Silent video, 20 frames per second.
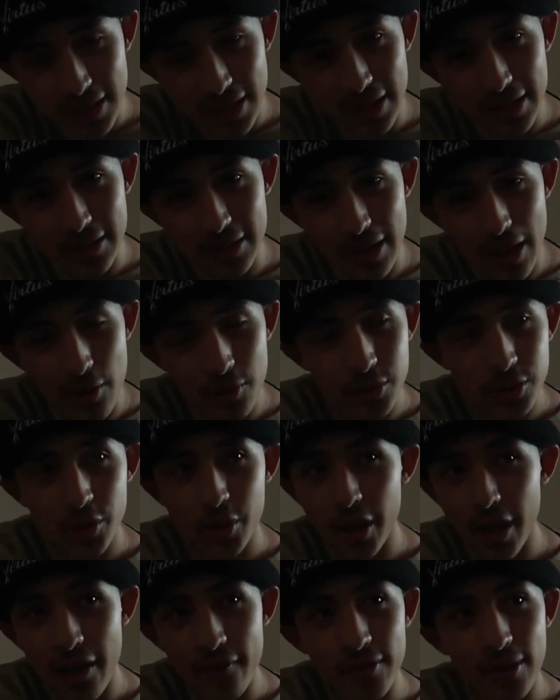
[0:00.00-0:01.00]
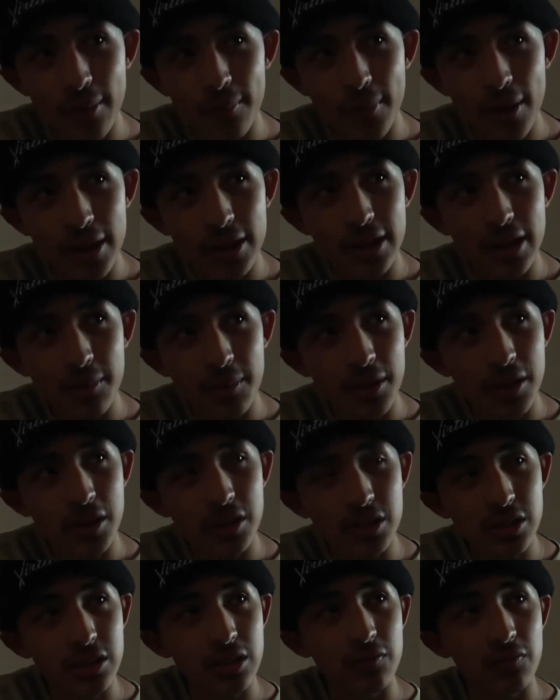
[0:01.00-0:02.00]
I was already having a bad day
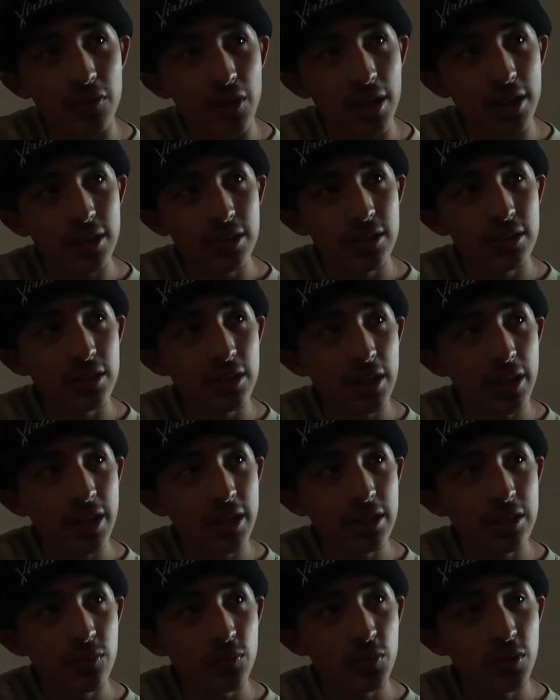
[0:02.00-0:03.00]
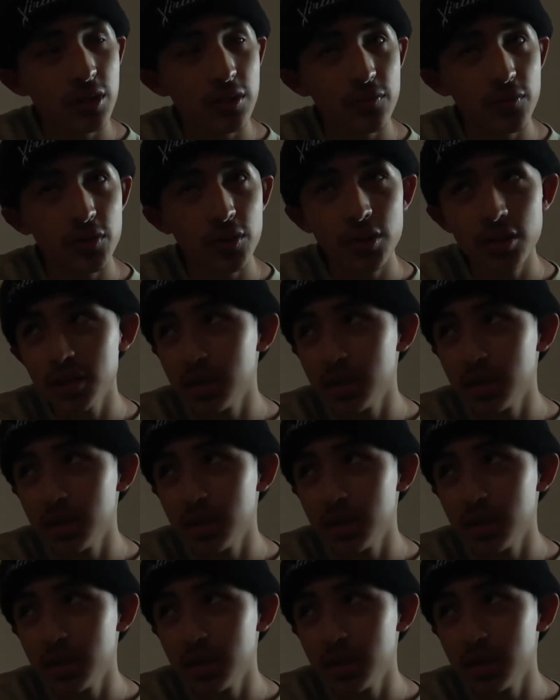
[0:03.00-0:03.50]
because of the flight delays and whatever,